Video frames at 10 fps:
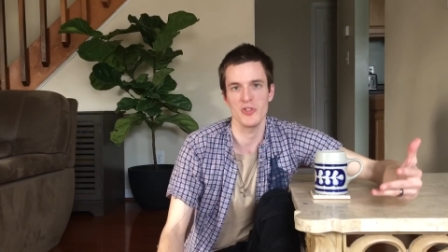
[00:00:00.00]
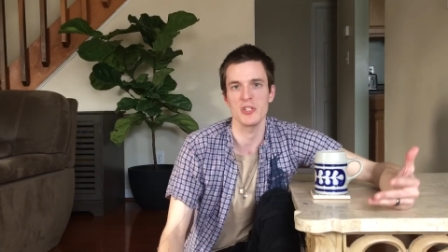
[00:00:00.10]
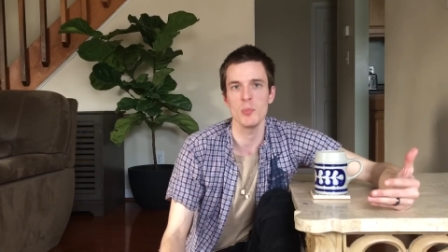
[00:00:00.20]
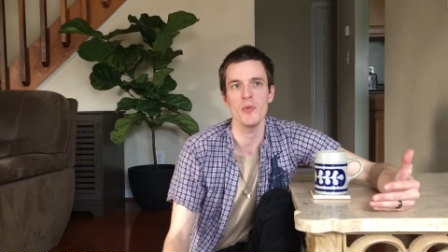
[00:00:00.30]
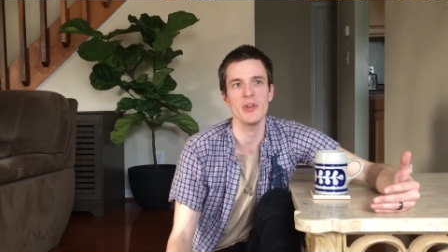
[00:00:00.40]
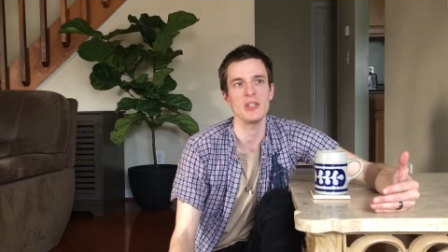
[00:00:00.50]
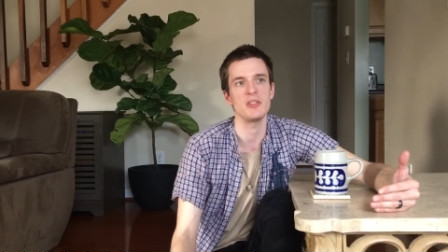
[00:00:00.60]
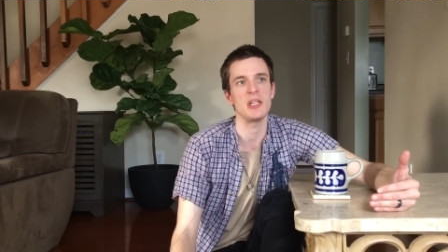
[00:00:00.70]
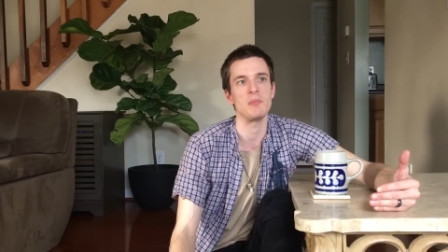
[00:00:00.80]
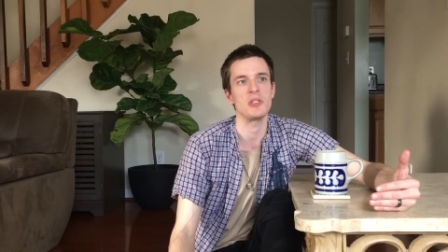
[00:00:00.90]
this movie
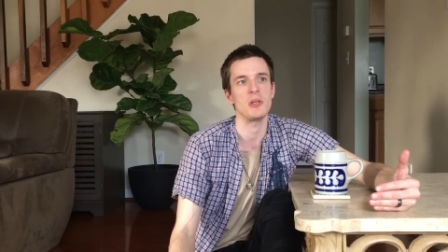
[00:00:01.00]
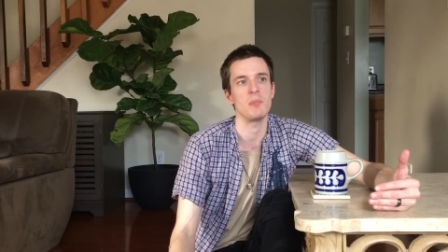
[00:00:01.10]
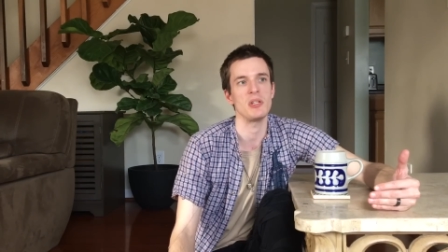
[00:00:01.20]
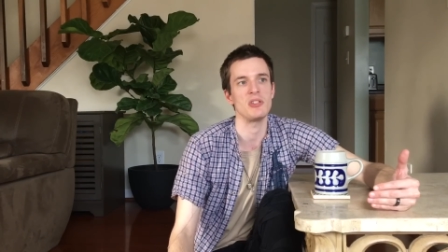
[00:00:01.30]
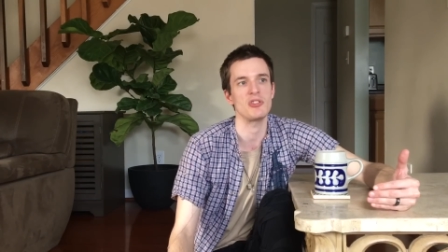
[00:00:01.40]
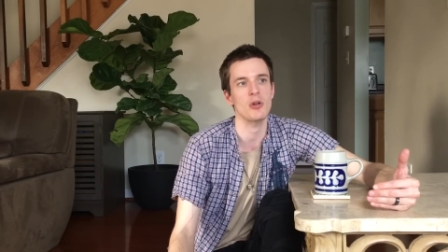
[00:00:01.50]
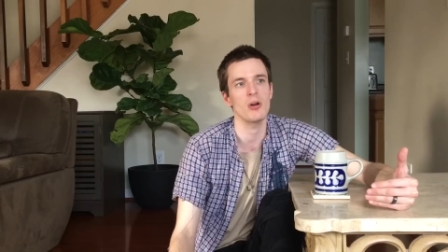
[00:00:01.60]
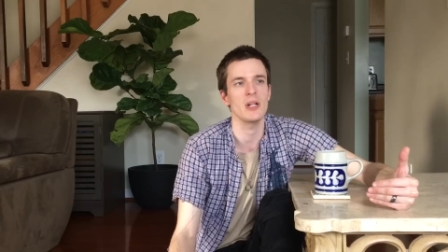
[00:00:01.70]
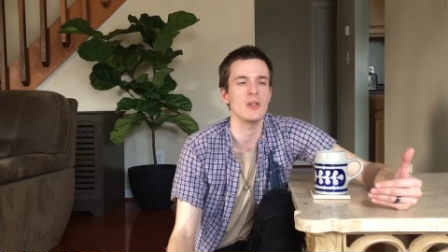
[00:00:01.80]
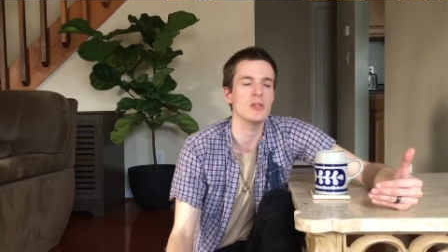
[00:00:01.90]
seemed to be
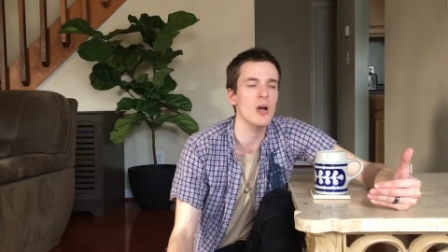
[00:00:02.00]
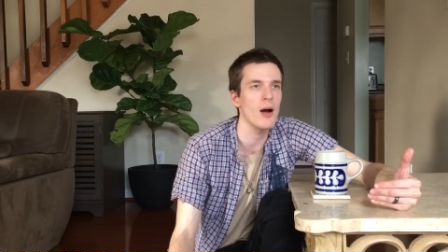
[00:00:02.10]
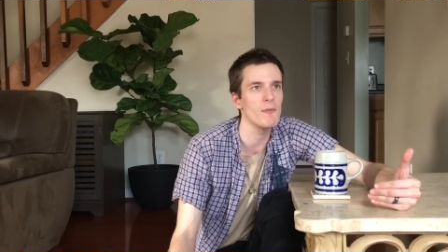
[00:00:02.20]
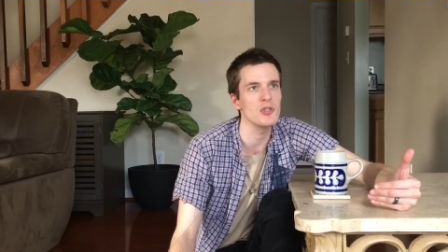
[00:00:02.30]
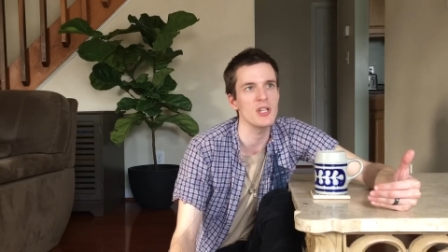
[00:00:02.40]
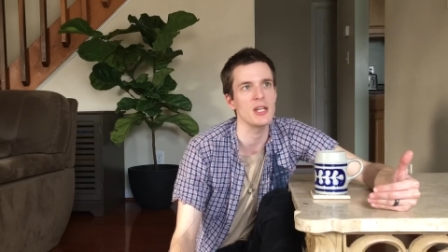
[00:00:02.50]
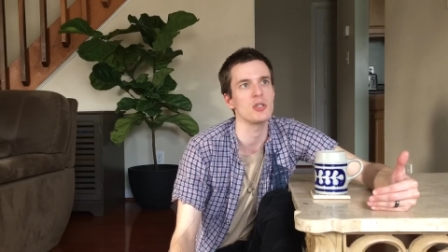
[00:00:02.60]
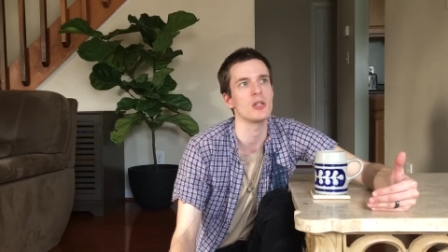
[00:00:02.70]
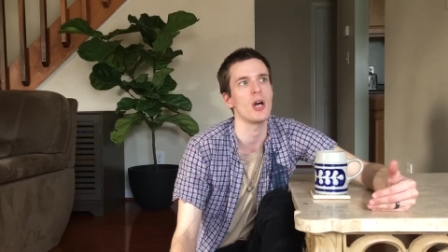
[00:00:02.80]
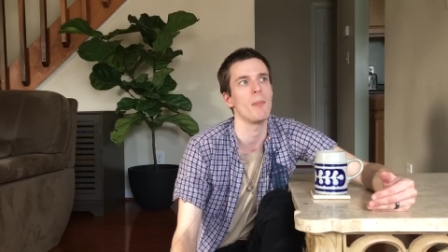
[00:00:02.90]
starting this
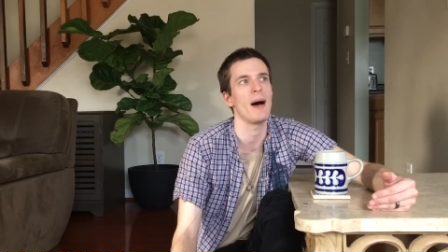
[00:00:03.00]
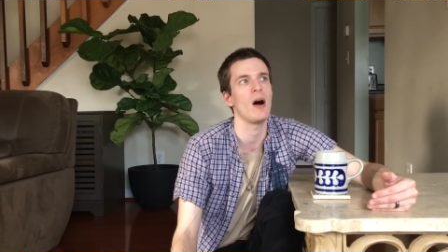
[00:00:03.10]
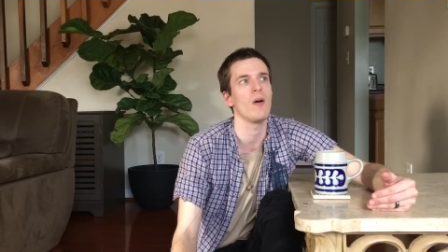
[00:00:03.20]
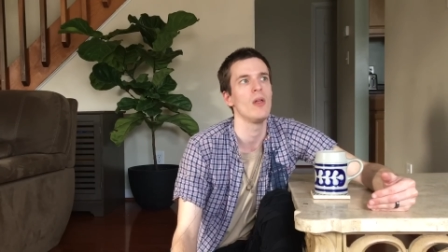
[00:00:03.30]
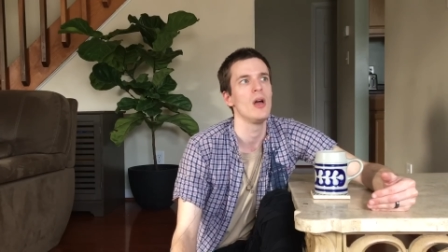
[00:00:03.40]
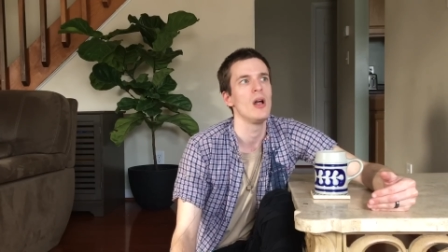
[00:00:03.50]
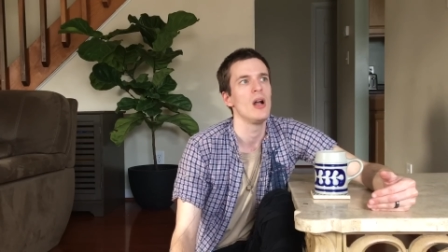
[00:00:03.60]
conversation about